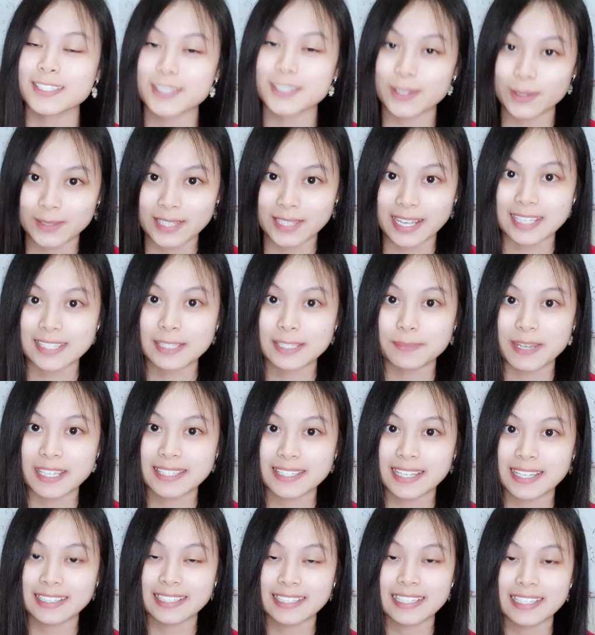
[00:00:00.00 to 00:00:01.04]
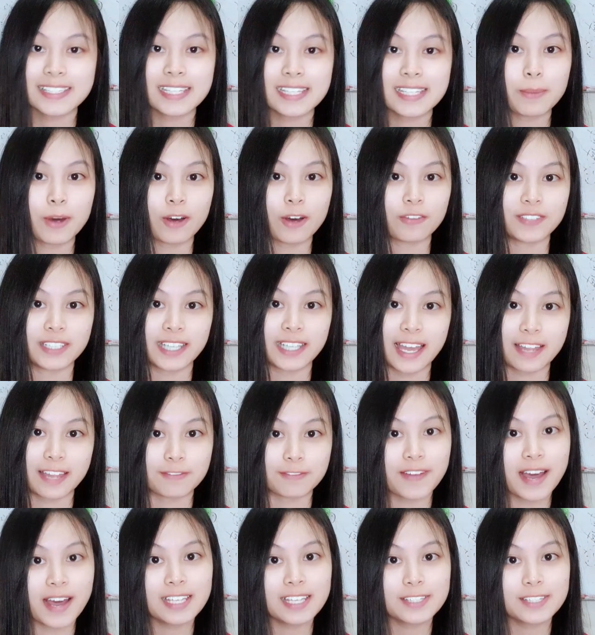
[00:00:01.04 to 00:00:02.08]
So that's basically some of
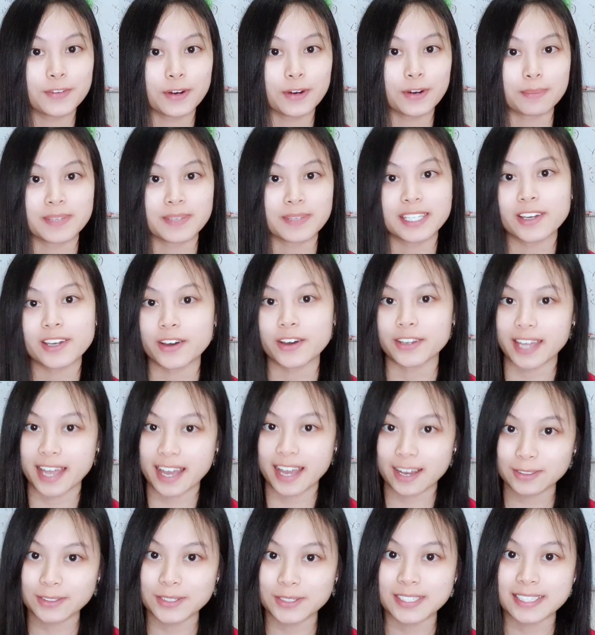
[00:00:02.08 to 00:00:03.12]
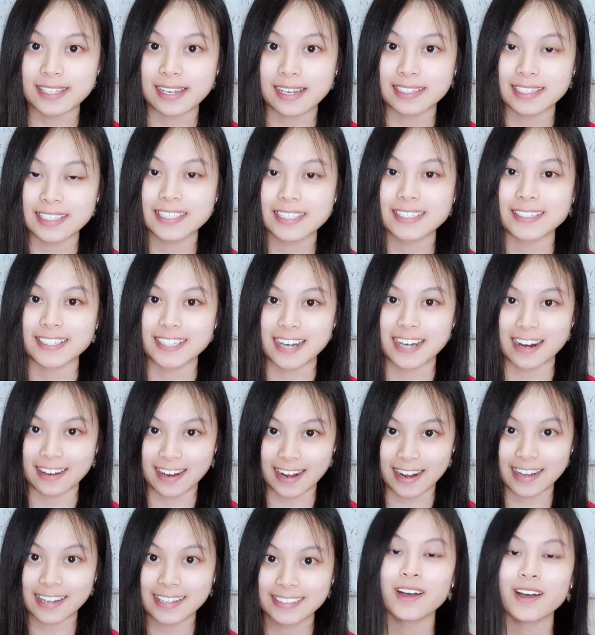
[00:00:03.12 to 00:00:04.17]
the advice from me on how to study
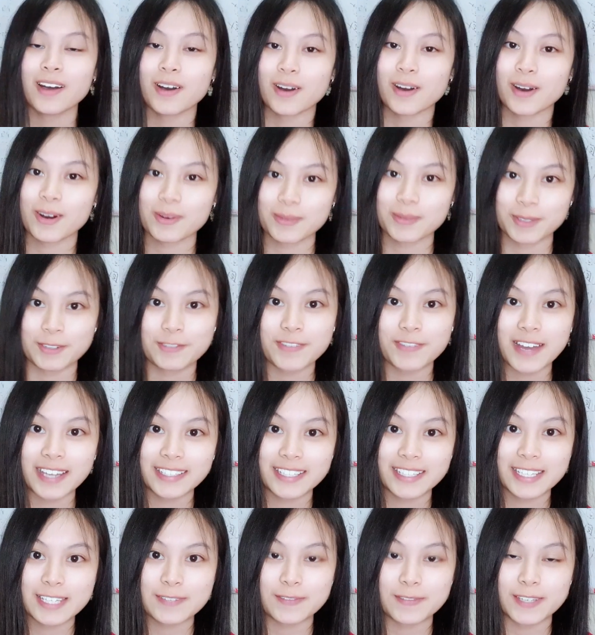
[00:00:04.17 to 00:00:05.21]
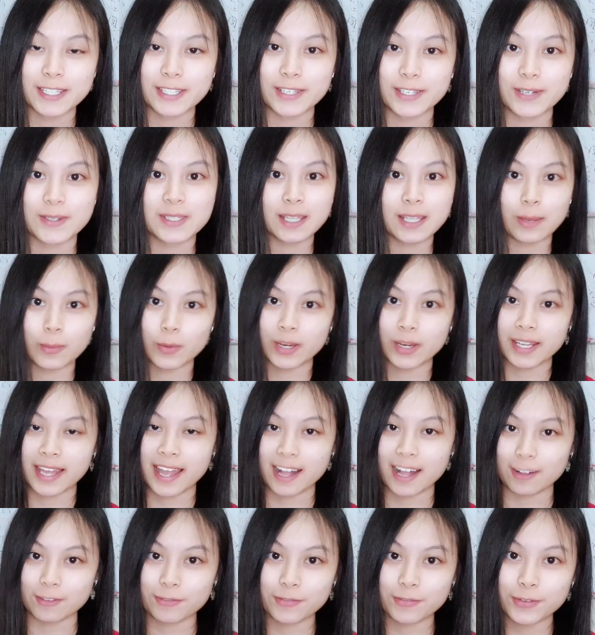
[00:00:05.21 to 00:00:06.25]
Sejarah. Hope you find this video
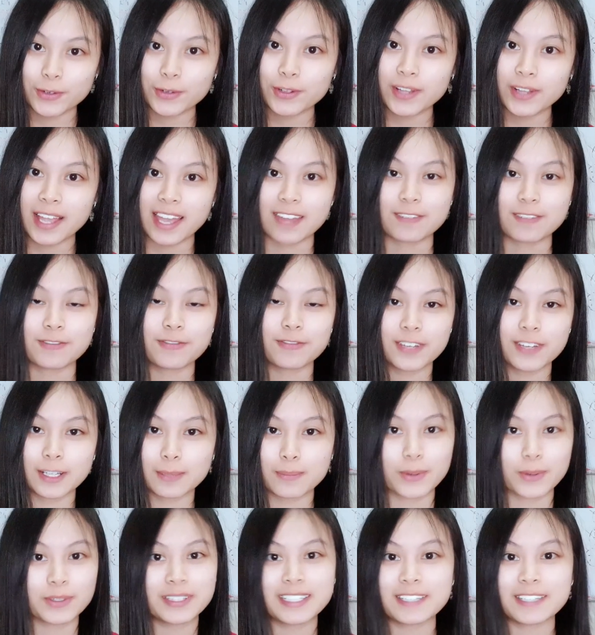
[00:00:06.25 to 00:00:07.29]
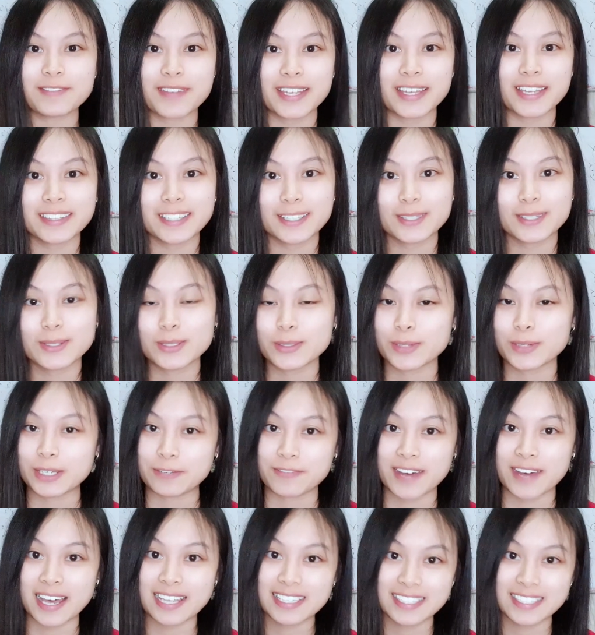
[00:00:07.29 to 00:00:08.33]
somewhat helpful and feel motivated
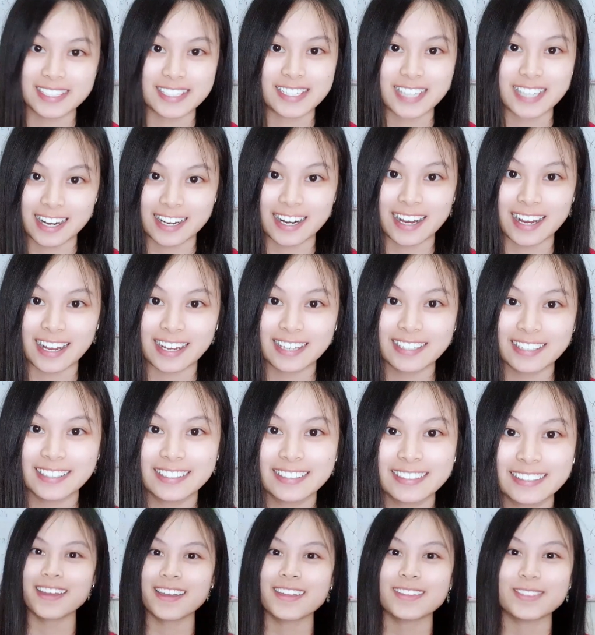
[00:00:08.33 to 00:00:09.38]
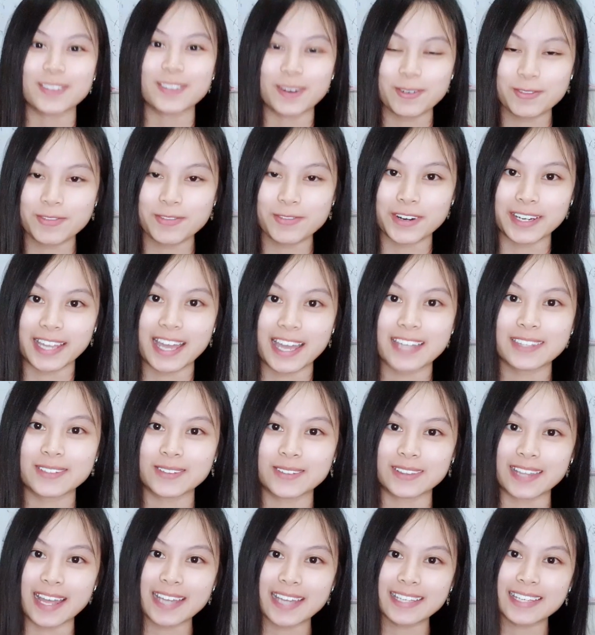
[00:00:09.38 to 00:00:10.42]
to revise Sejarah. Don't
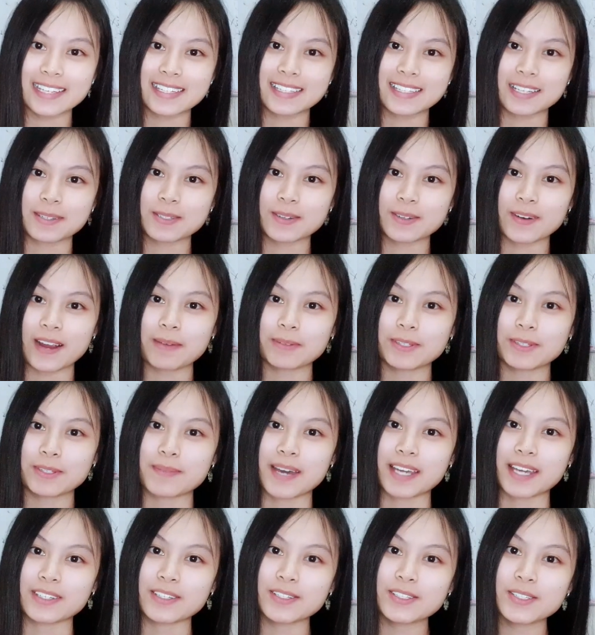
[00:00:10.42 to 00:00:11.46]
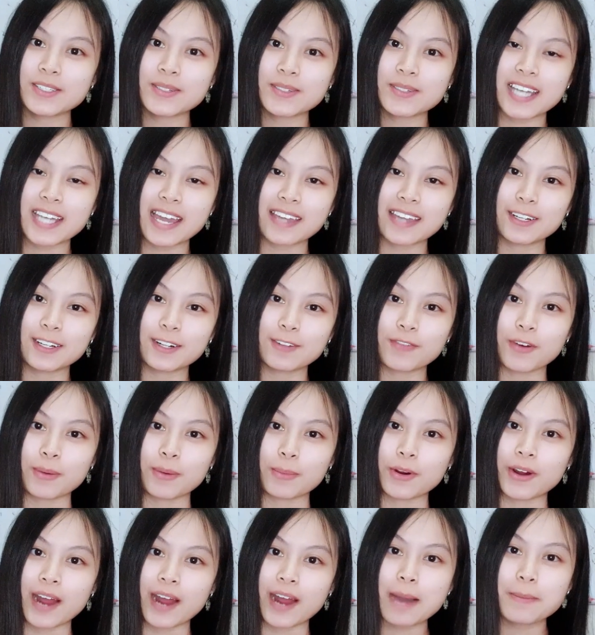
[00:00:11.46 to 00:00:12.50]
forget to like and subscribe to my YouTube
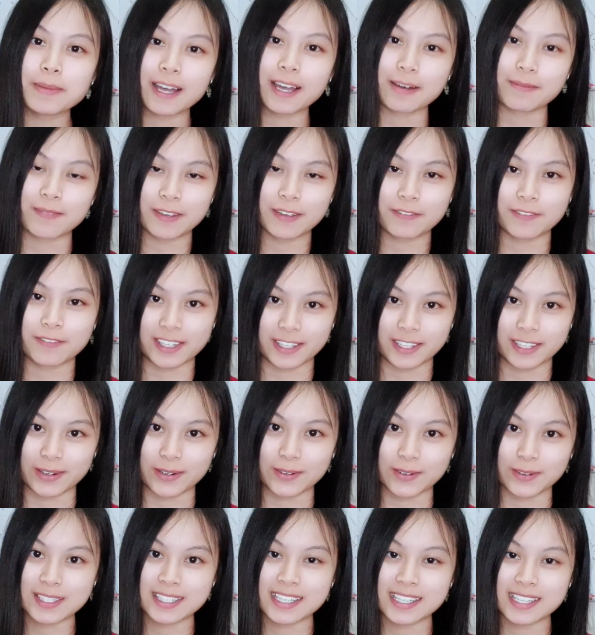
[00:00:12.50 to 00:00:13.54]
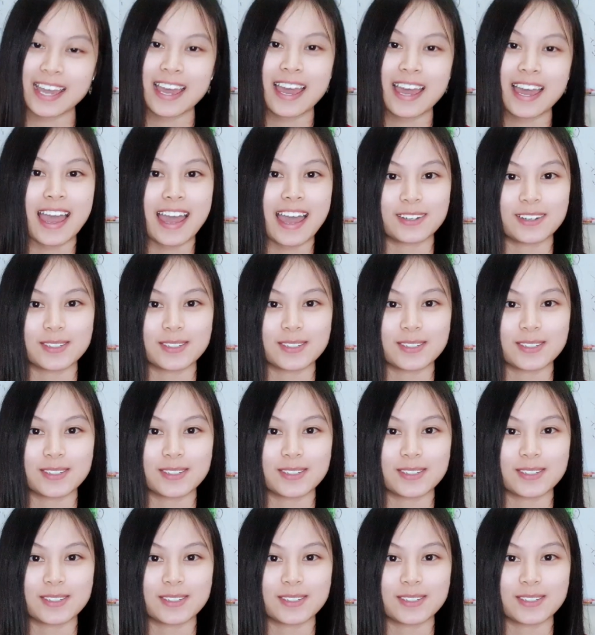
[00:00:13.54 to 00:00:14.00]
channel for more upcoming videos.